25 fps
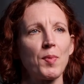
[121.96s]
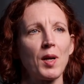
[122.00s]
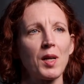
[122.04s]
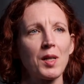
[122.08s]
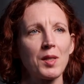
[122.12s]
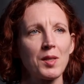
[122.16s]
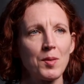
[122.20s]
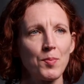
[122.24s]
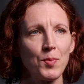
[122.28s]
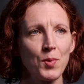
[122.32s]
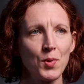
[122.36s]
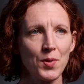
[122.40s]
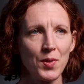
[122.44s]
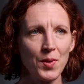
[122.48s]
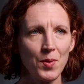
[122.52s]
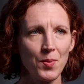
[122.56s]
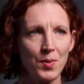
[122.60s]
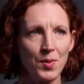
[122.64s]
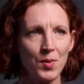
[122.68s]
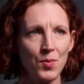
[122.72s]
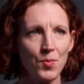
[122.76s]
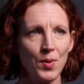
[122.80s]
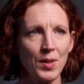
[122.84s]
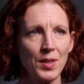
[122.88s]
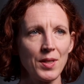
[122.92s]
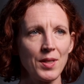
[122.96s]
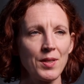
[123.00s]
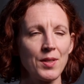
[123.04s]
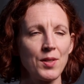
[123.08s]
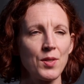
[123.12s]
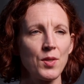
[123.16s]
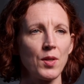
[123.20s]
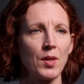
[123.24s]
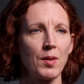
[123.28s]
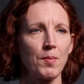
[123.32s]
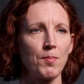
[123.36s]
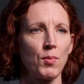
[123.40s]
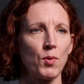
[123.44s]
Bach's music was written
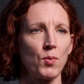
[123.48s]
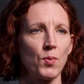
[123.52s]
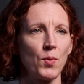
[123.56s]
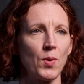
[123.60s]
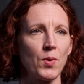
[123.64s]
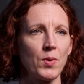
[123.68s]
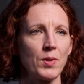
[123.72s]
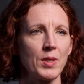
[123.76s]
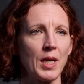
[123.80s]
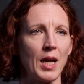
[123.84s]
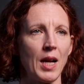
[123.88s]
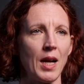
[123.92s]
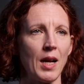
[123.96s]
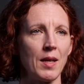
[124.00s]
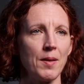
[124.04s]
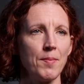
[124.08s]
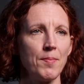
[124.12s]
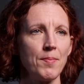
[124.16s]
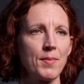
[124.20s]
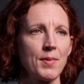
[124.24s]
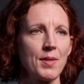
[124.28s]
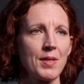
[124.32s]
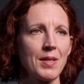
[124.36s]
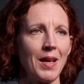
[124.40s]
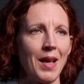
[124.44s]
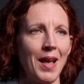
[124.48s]
during Baroque times,